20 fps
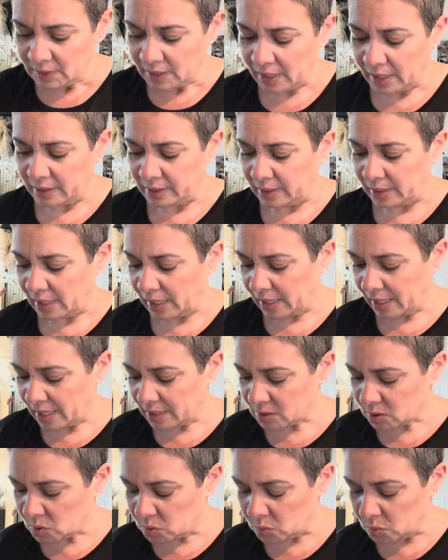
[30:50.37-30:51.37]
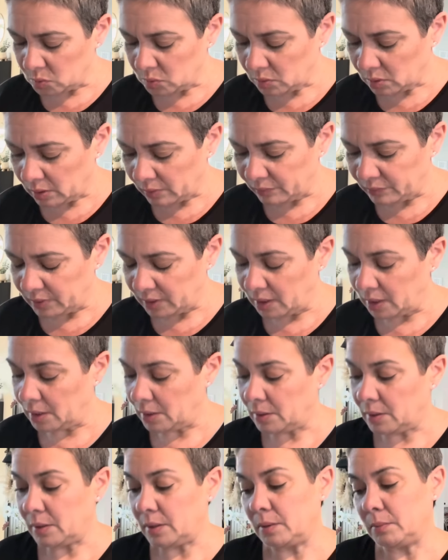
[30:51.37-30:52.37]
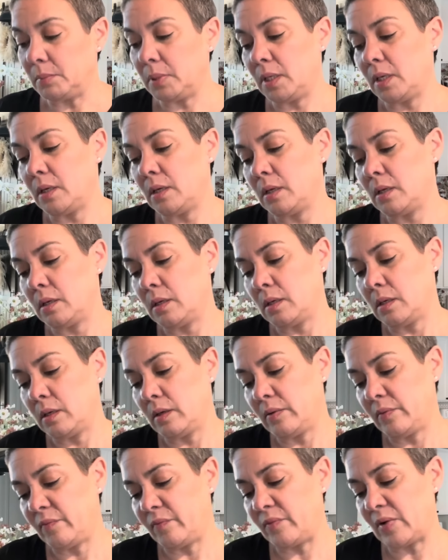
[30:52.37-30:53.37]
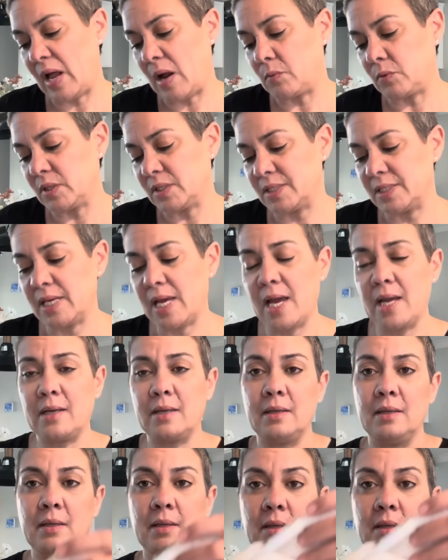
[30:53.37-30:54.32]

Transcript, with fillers: And then I got two of the um, flour sack.